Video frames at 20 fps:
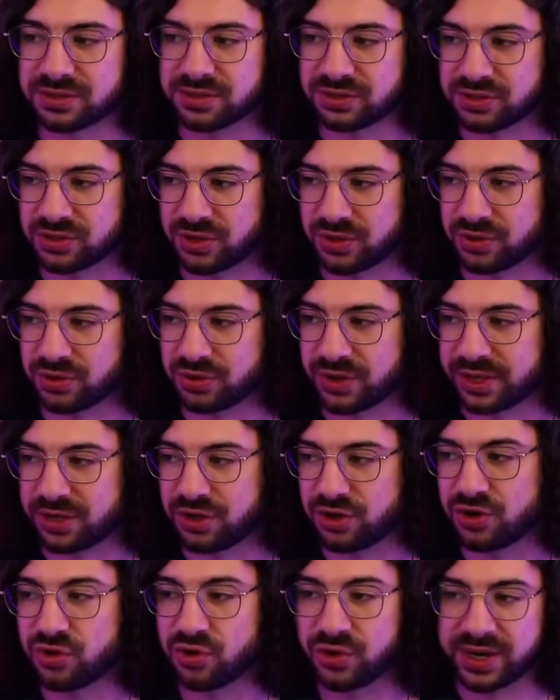So like
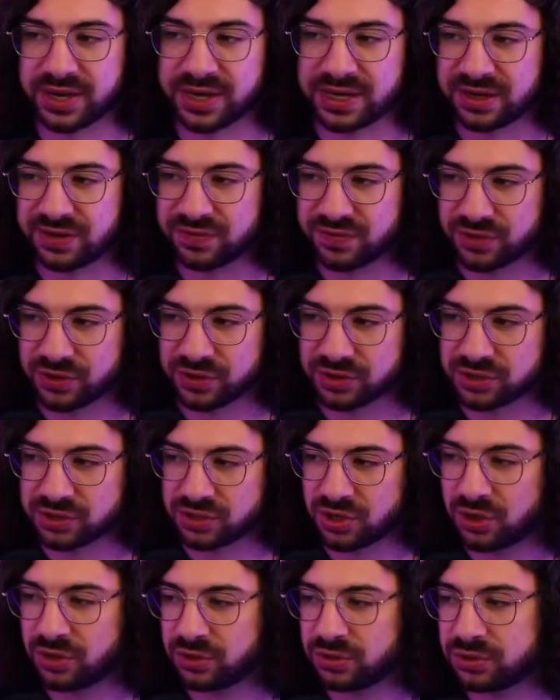green for the
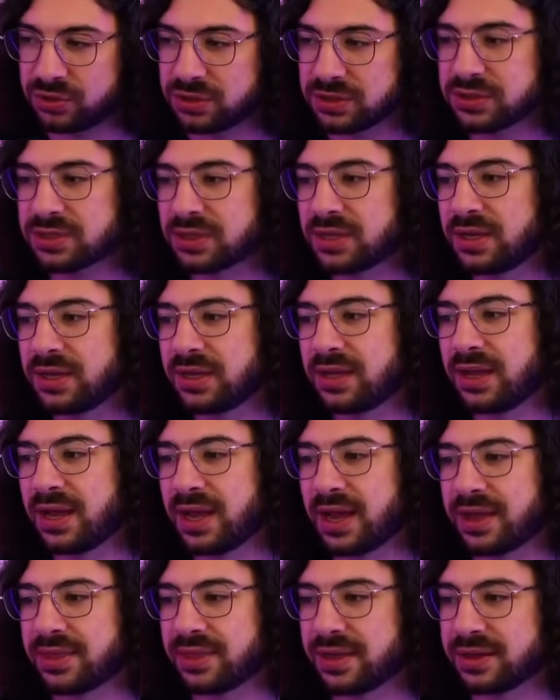souls,
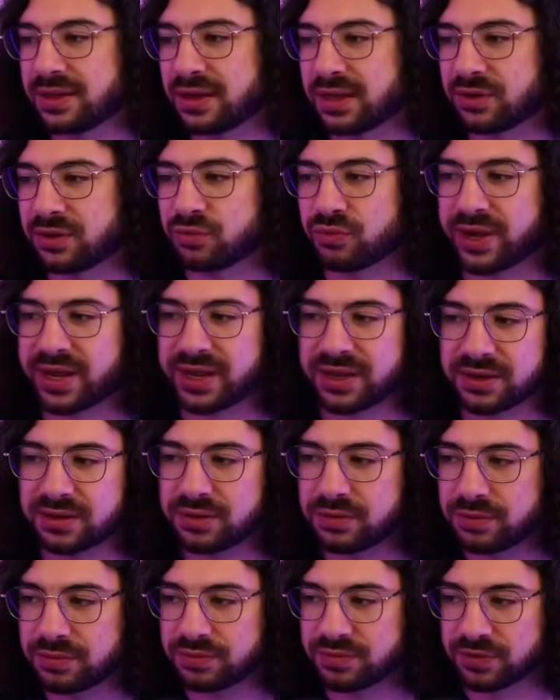and then like red
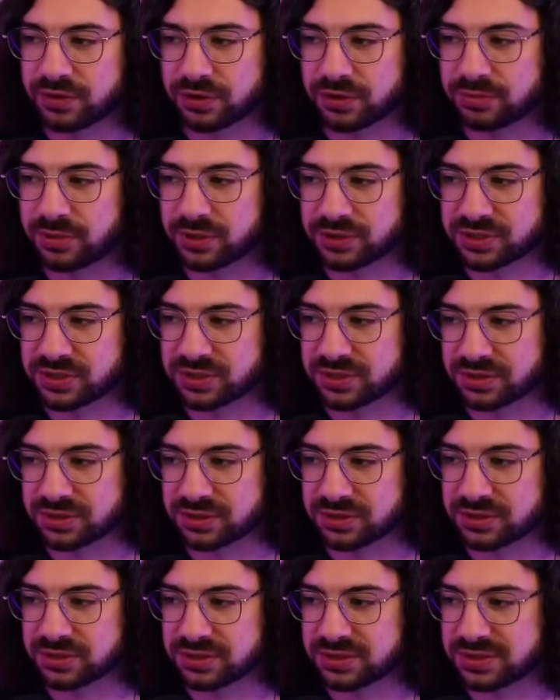for
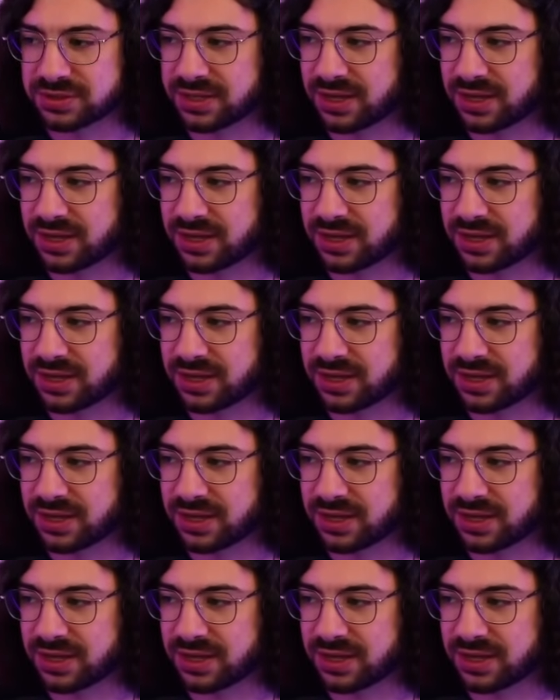monsters.